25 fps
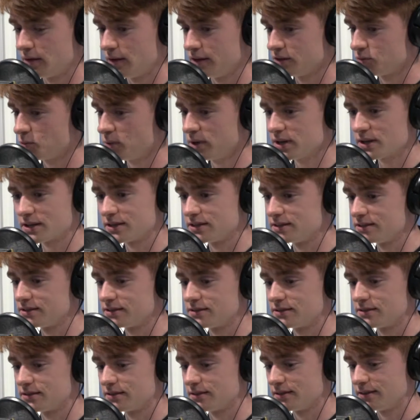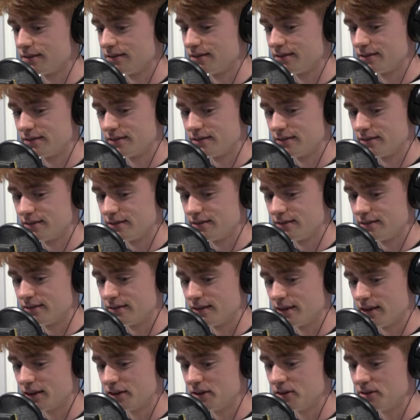it's weird because
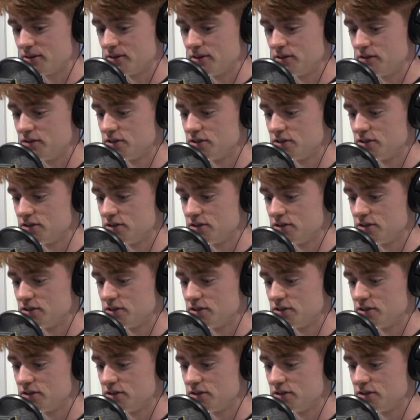I don't know.